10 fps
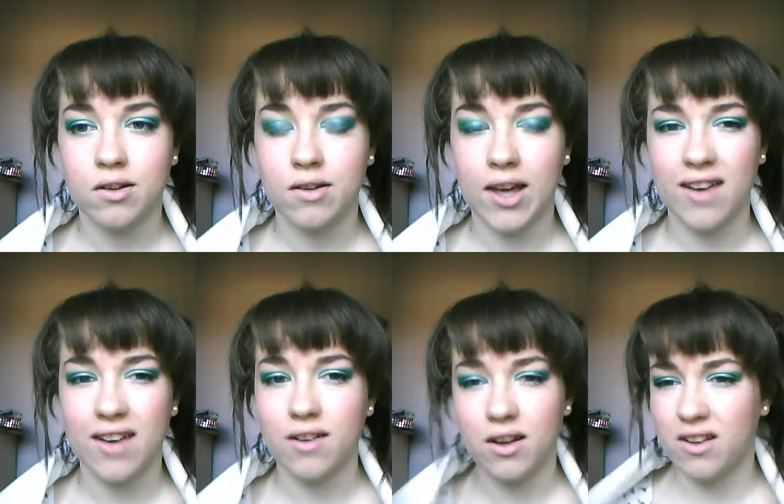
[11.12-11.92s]

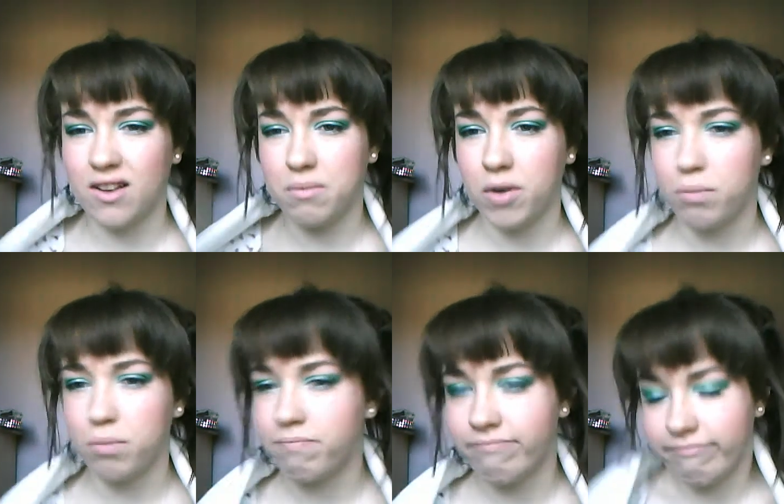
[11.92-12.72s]
it'll be up
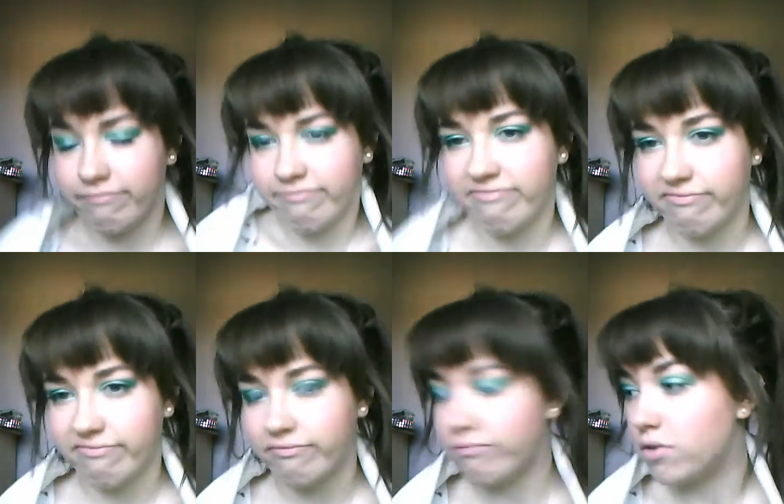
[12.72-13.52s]

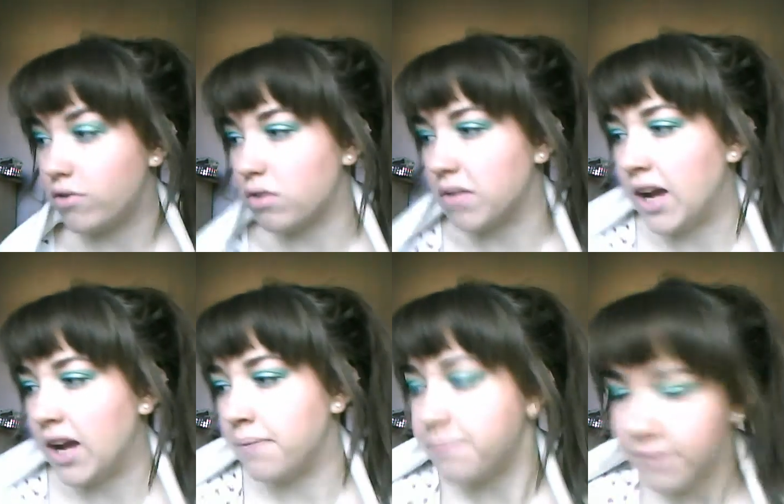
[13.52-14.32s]

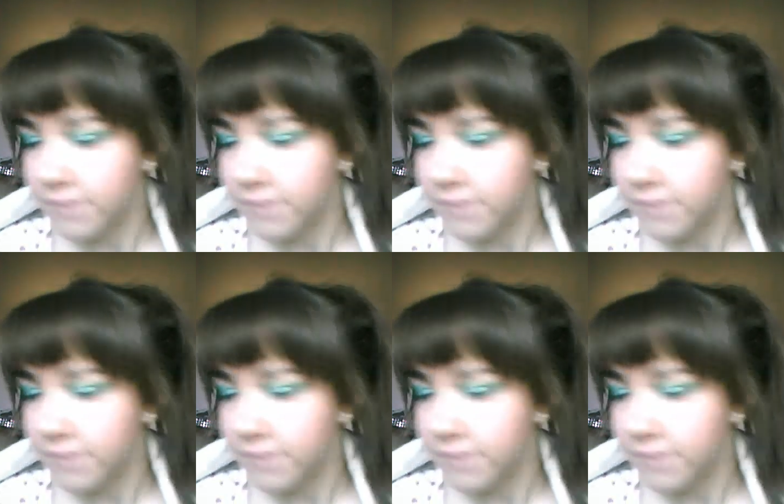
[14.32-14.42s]
sometime.